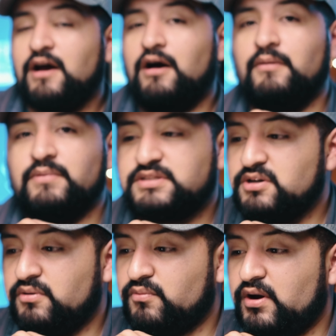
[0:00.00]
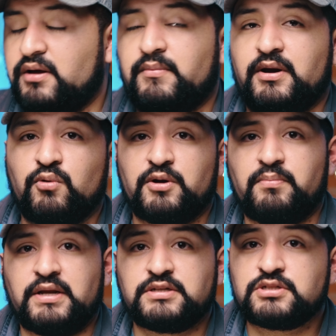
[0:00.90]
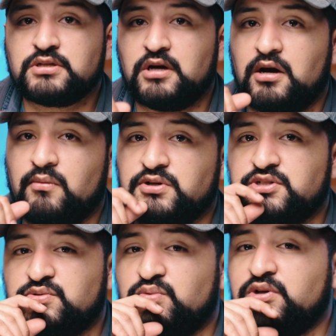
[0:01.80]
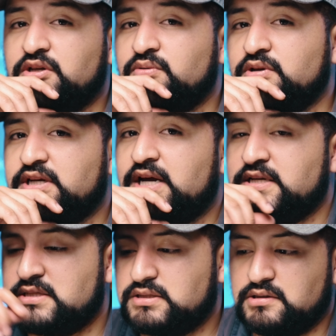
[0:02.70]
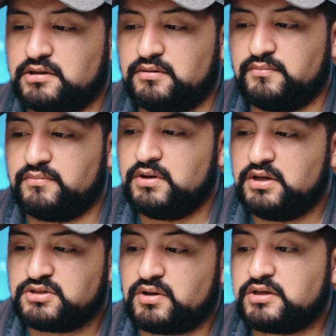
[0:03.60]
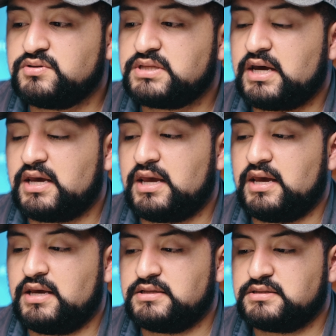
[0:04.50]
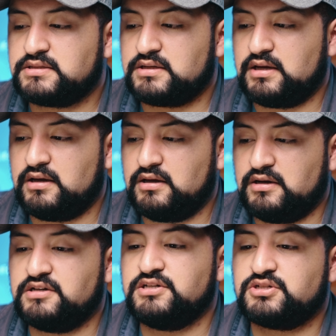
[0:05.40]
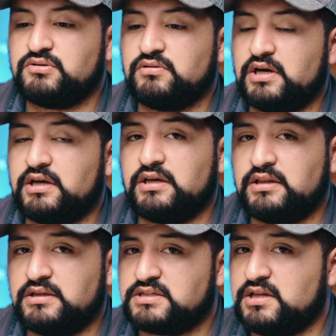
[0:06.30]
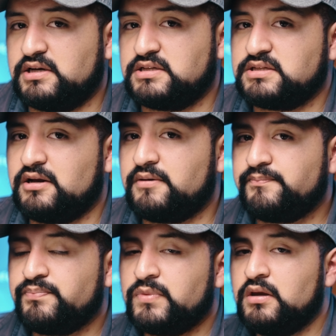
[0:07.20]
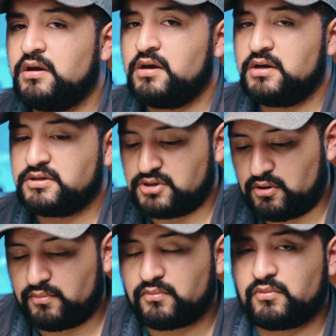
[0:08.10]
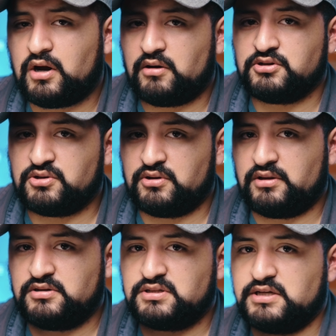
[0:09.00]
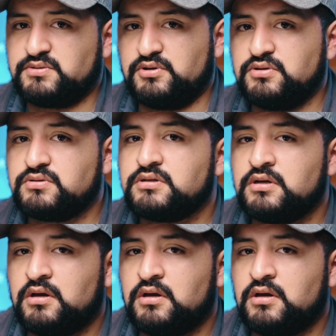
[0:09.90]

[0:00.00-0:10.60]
It's going right on my workbench, which is really, really nice. So I use that as an additional light in this lighting setup. So I'll show you how these lights were used.